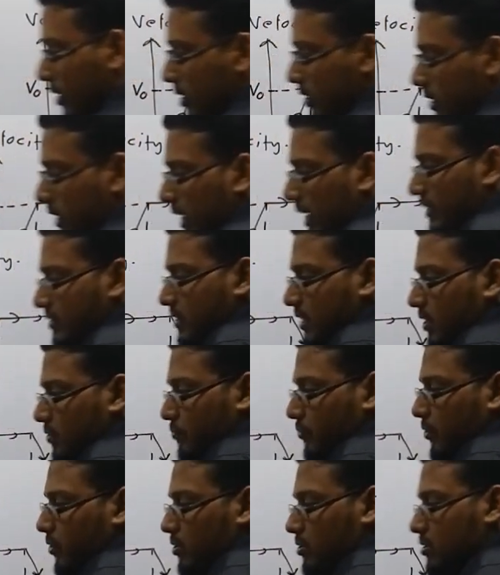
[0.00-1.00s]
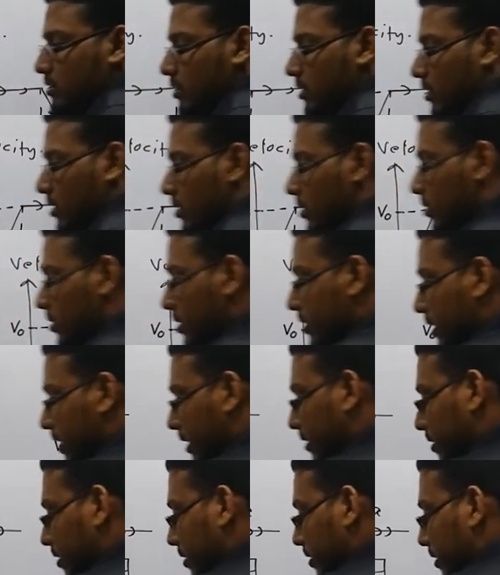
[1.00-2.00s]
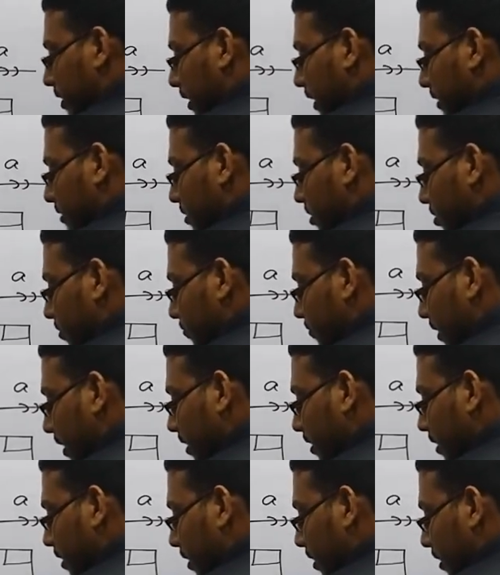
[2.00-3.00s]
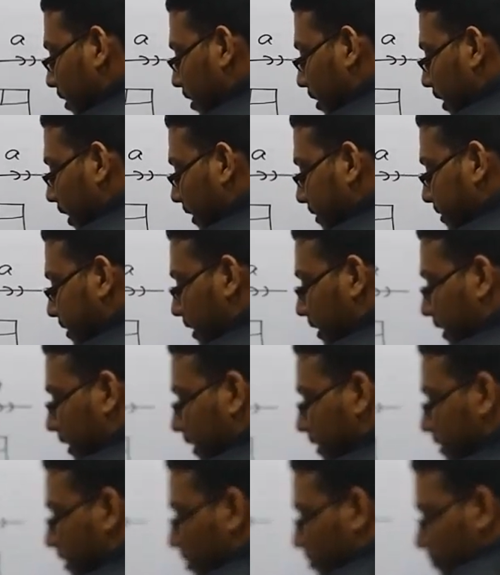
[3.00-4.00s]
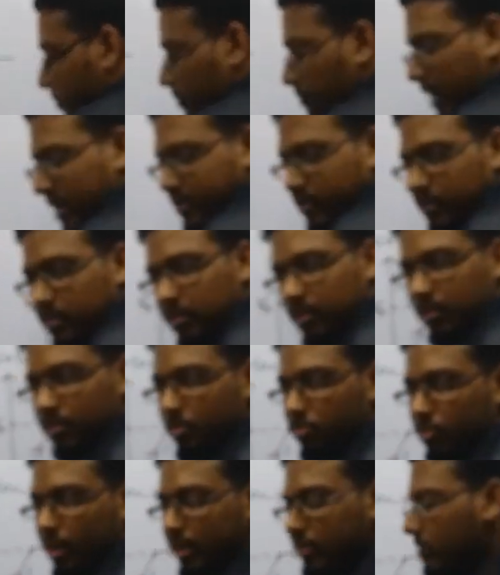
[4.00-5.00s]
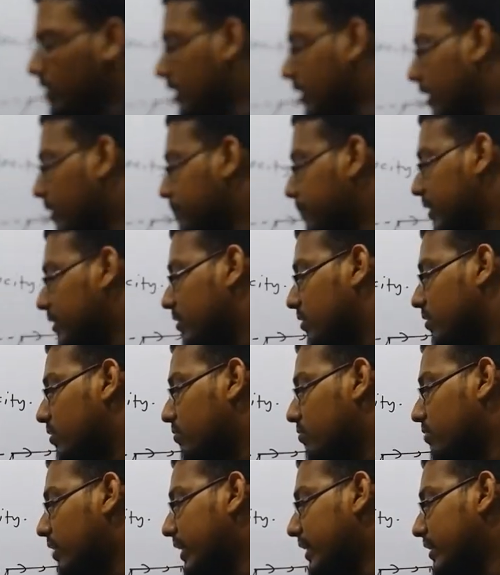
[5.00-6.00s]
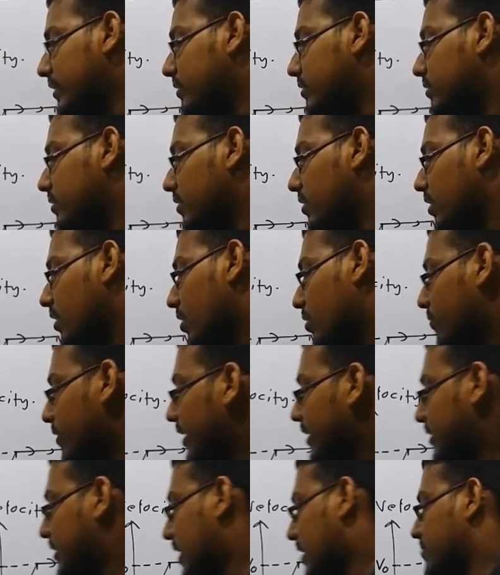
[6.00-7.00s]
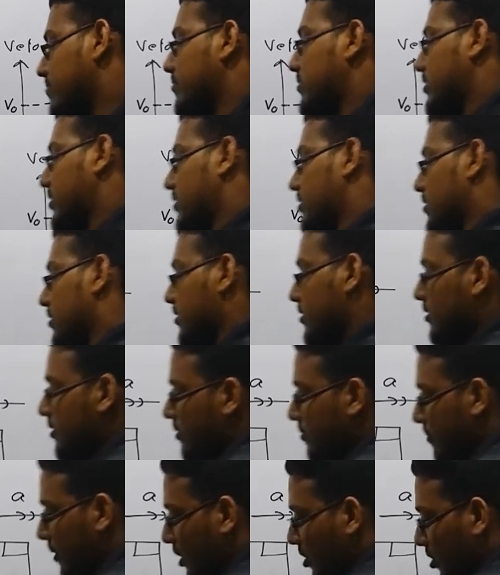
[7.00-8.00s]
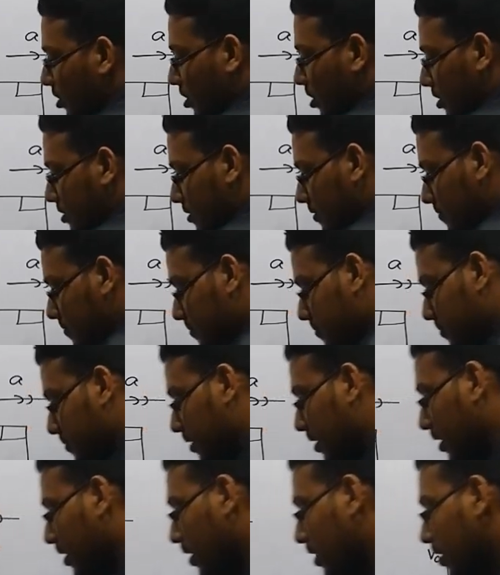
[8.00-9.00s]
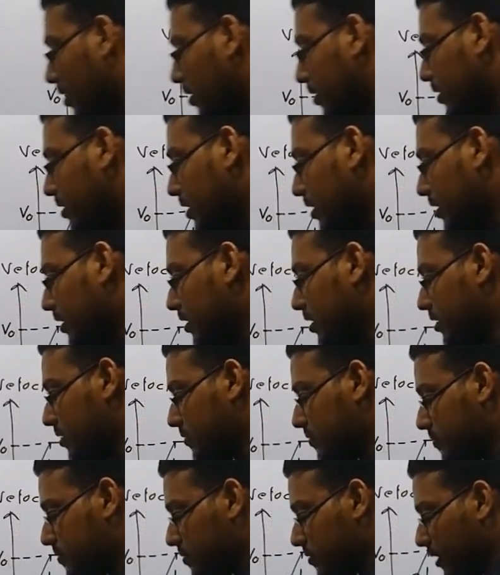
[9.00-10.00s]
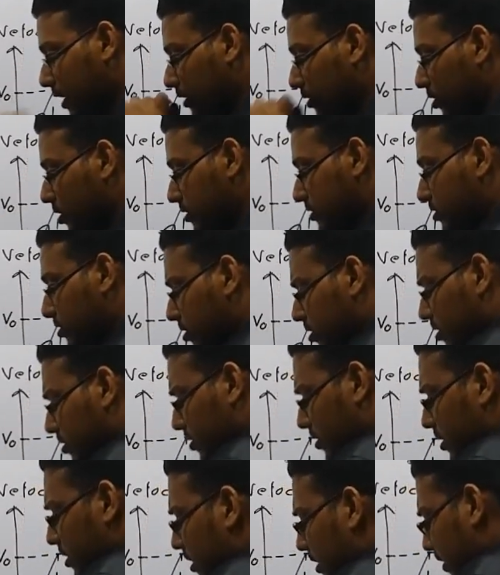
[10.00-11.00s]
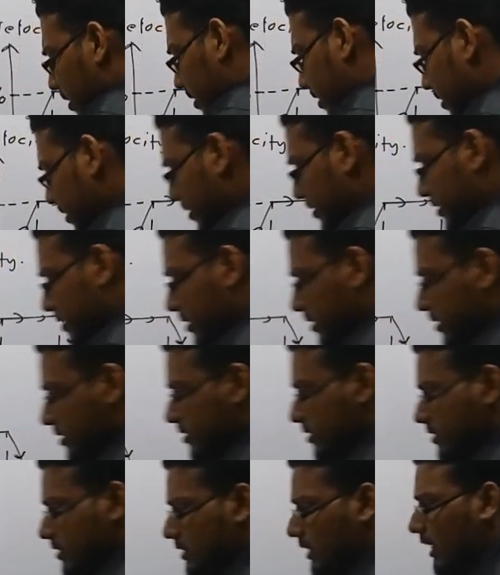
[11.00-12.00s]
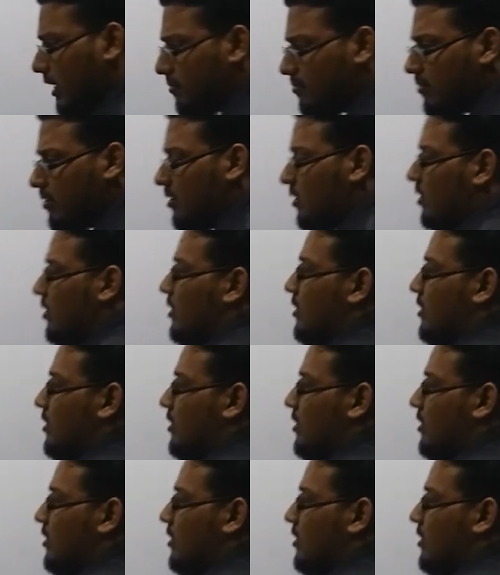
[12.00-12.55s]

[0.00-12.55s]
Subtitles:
reaction force on the direction of the acceleration of the bus. What will happen? Why it comes? Because and also same